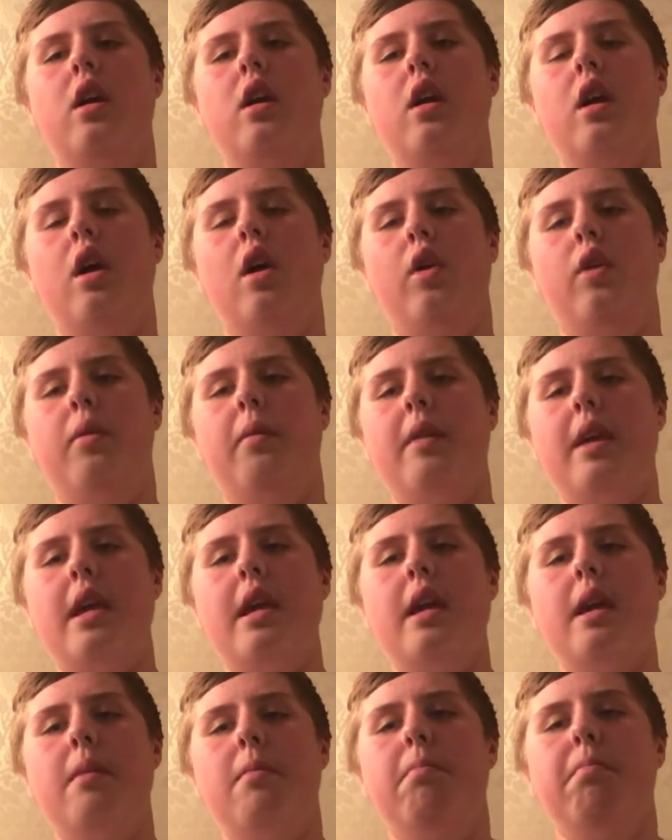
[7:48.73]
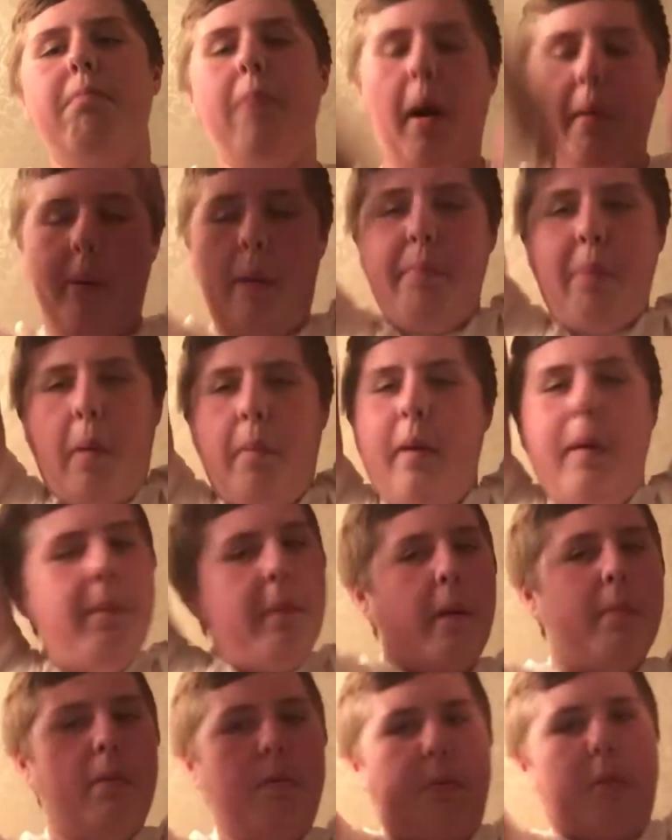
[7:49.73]
It'll be boom, boom, boom, boom,
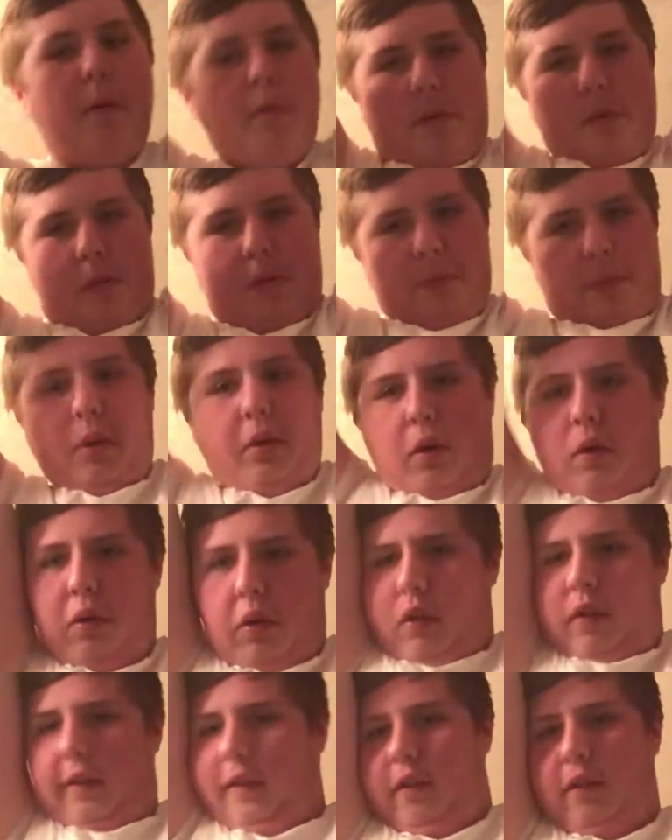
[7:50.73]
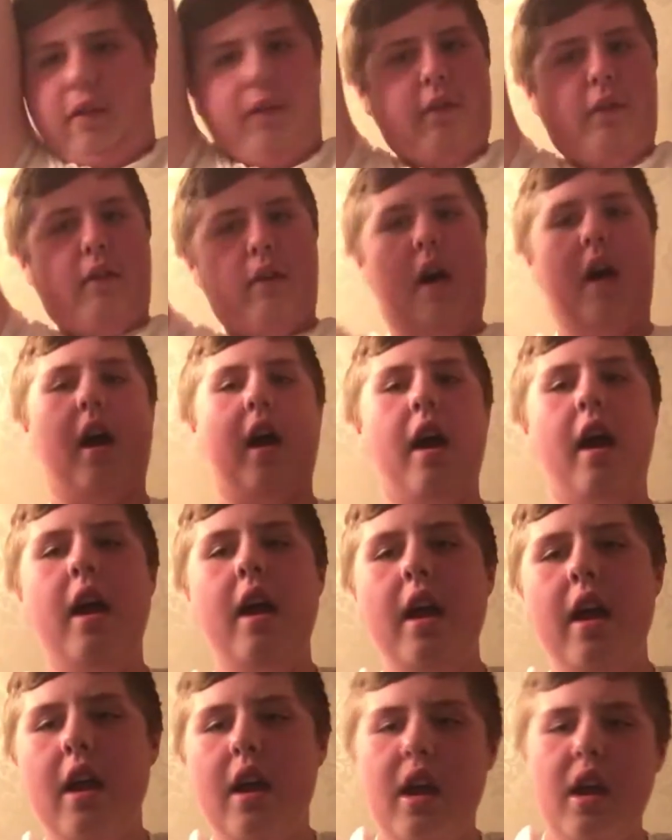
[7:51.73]
boom, boom, boom, boom, boom.
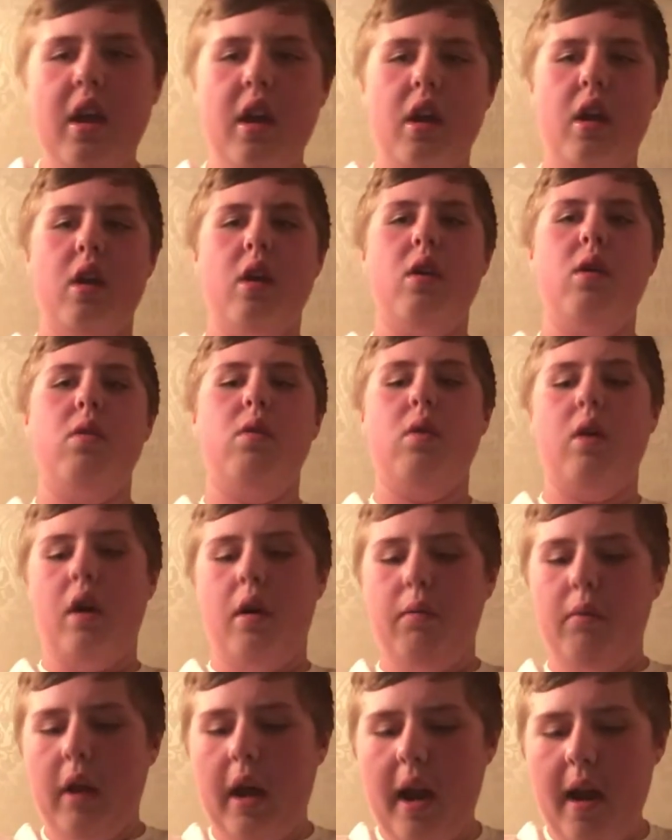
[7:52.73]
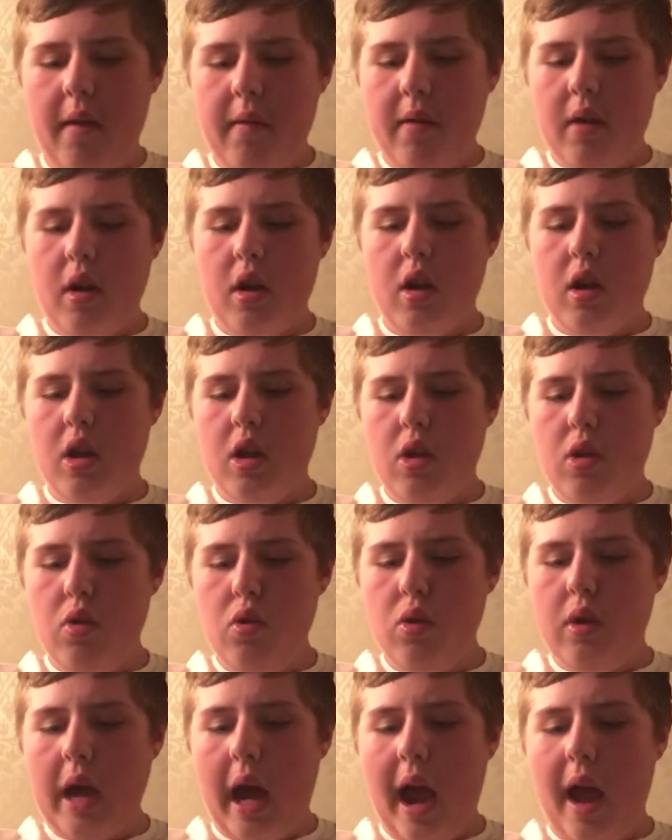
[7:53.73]
Whatever
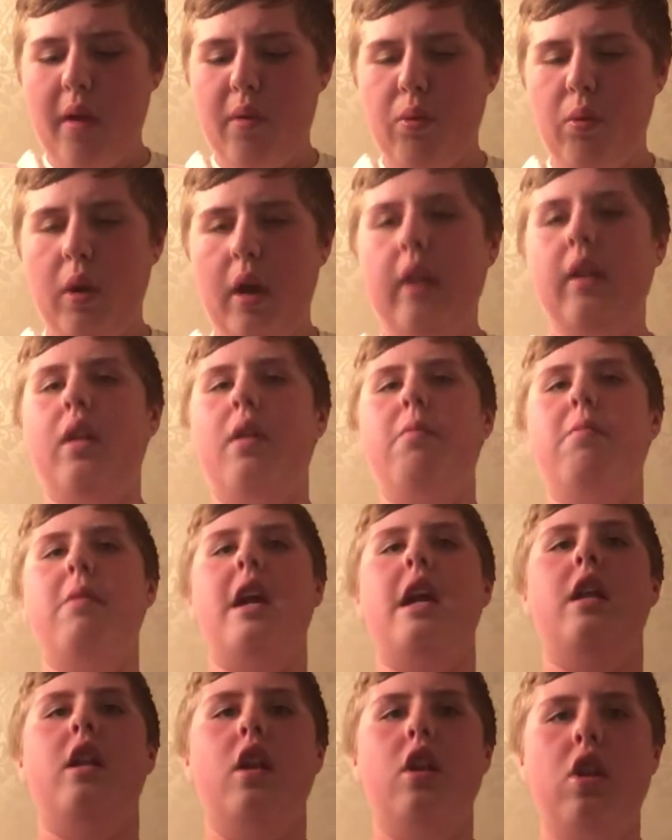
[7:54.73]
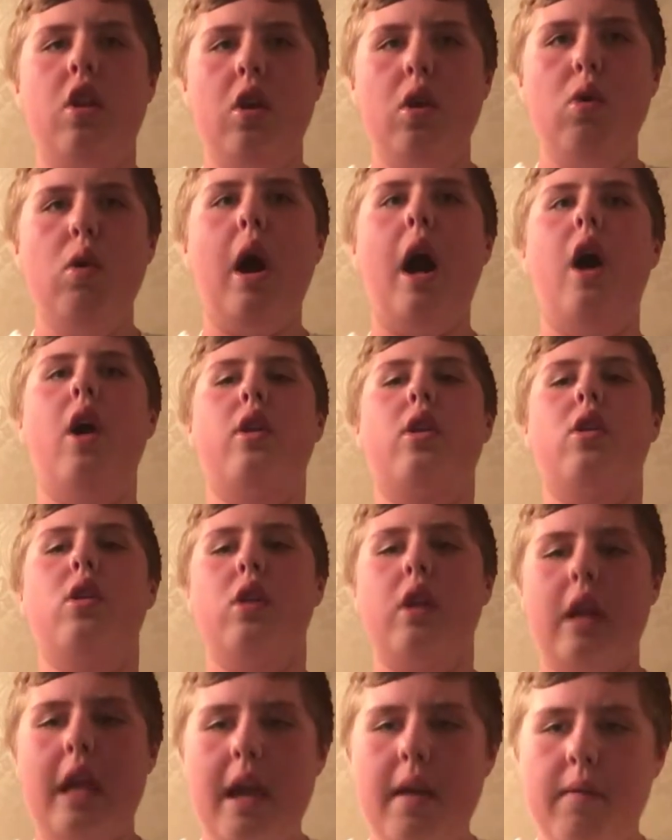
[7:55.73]
you guys want me to do, I'll do
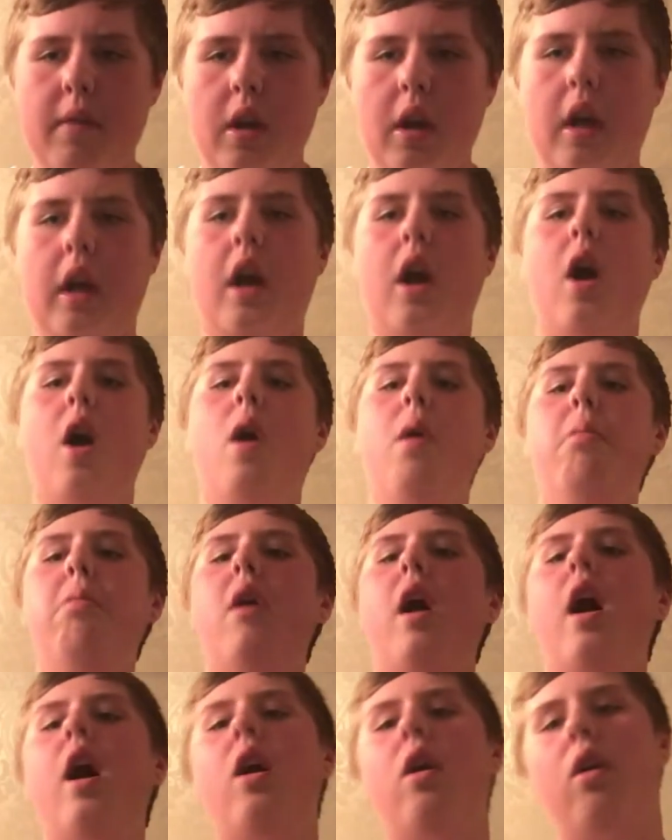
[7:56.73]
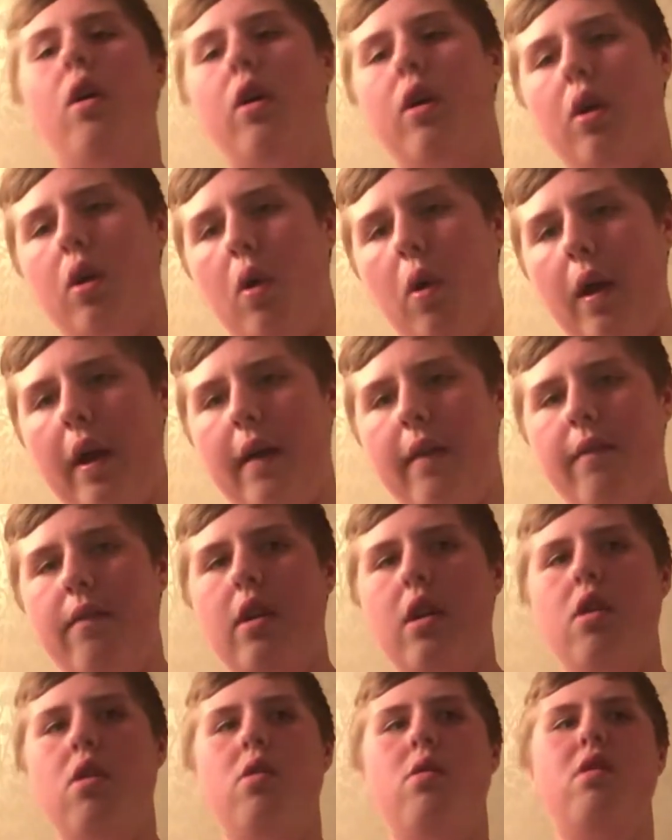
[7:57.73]
the, either the Cobra or the Quick
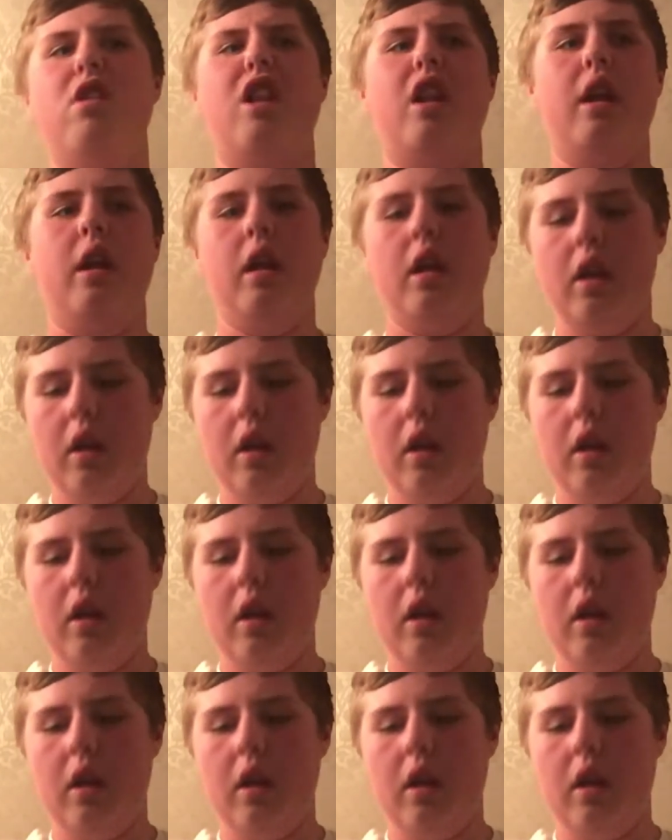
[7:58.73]
Fuse.